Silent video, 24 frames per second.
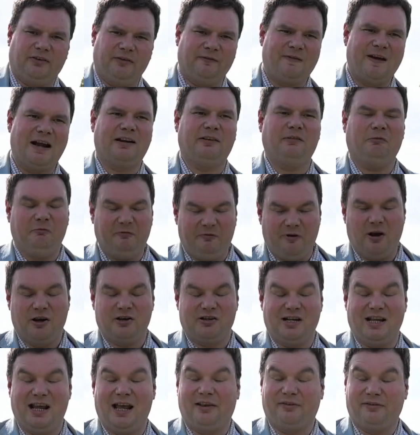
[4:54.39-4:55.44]
In fact, it
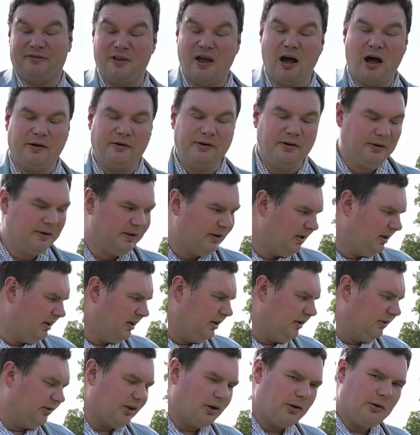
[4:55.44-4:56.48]
virtually has none.
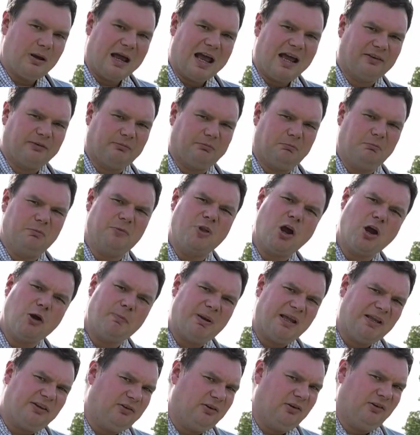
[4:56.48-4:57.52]
So it has no
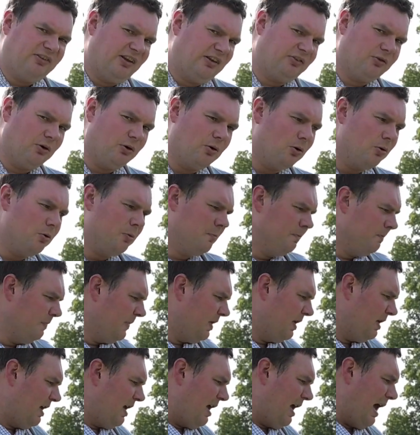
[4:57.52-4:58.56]
bitterness at all
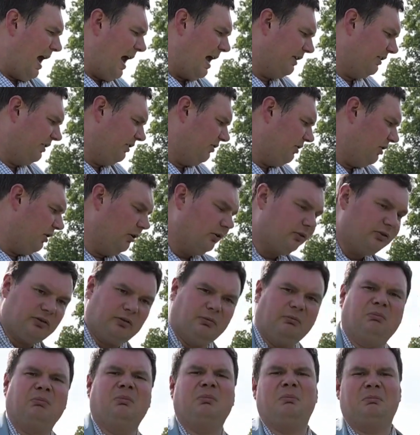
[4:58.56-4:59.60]
and is used,
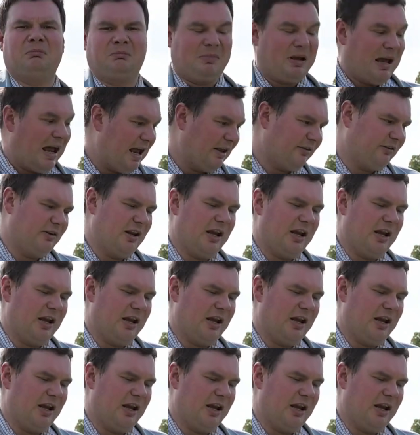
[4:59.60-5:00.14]
as the